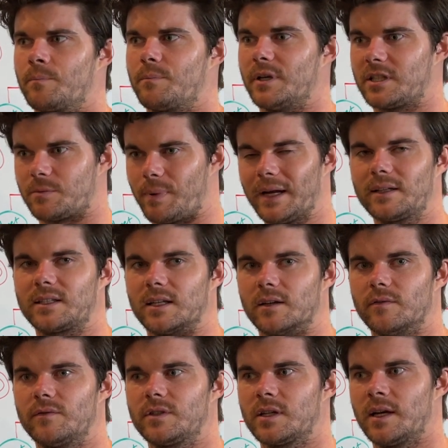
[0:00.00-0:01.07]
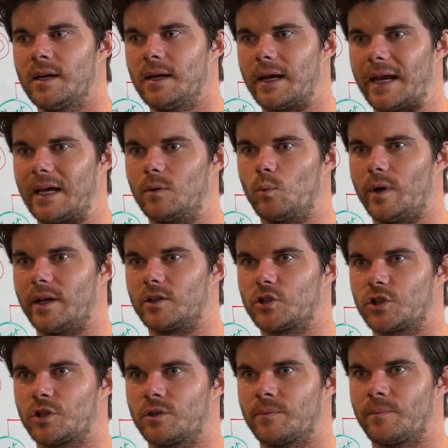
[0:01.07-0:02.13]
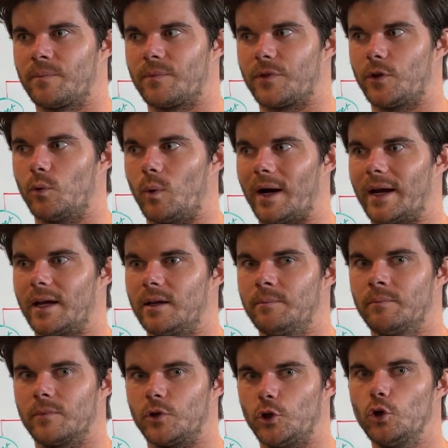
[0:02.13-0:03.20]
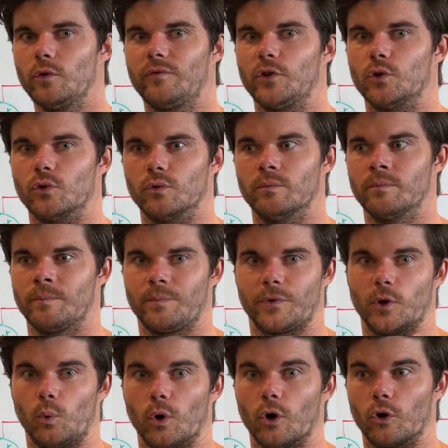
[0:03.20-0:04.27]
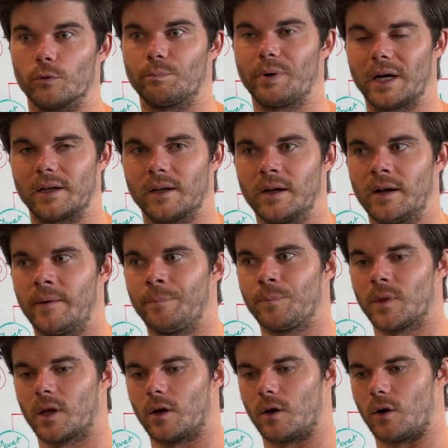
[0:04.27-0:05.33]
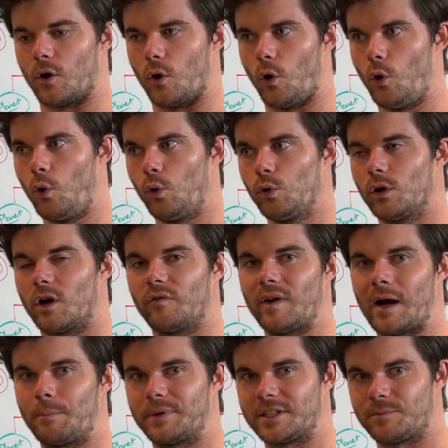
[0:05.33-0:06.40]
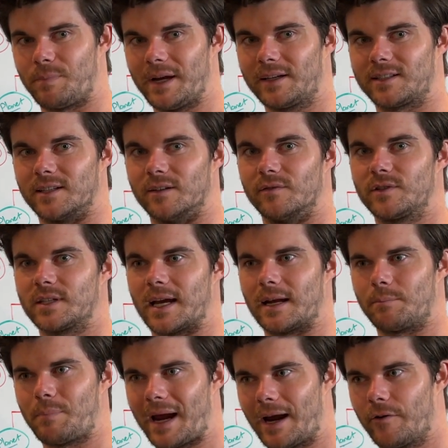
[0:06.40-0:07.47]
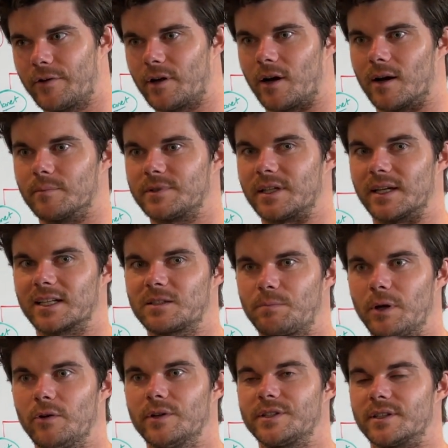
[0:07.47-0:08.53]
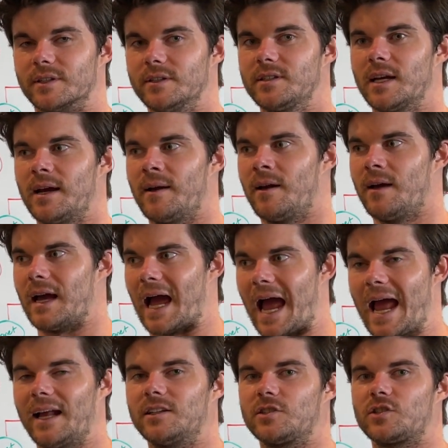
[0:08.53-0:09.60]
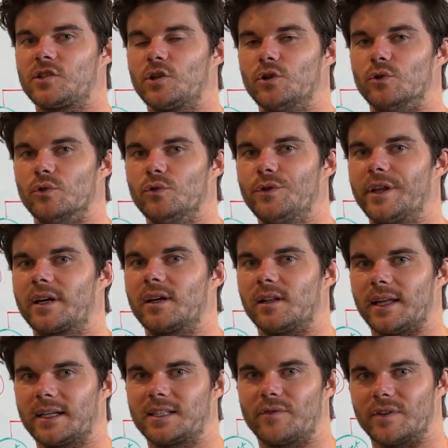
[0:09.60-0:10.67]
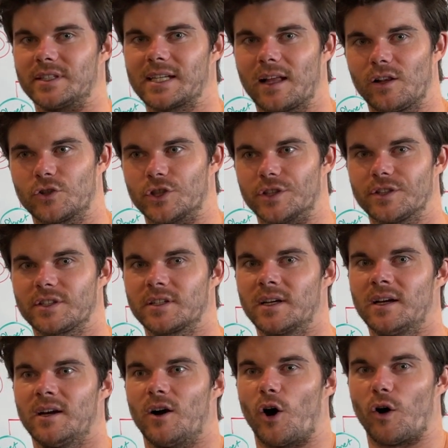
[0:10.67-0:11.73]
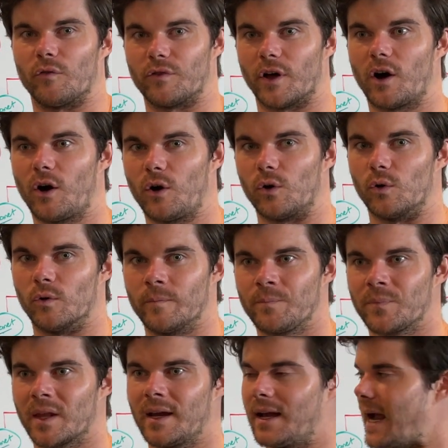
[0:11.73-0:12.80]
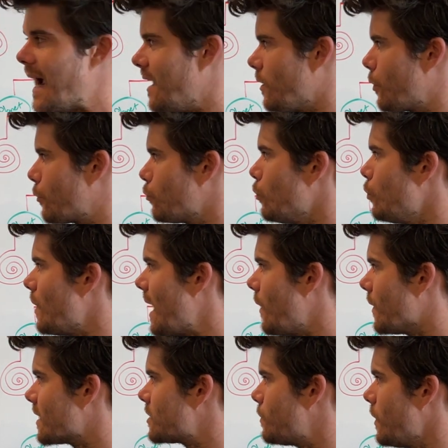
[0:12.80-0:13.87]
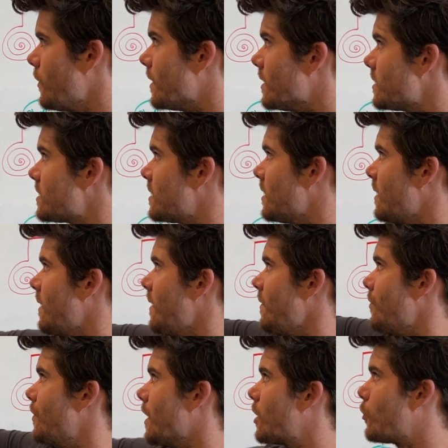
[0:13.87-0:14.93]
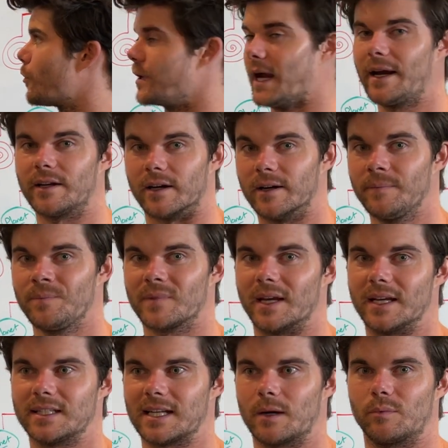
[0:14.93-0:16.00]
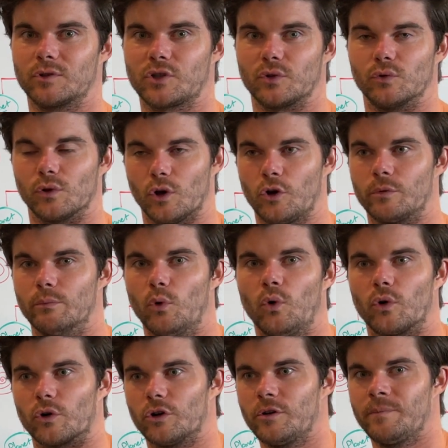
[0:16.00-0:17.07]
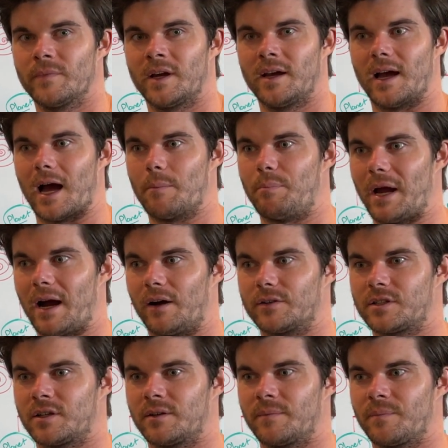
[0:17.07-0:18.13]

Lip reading: perspectives in which the way you view the world. But all of our perspectives and paradigms and experiences adds to the collective intelligence of the whole. And through our experience, the creator is able to learn more about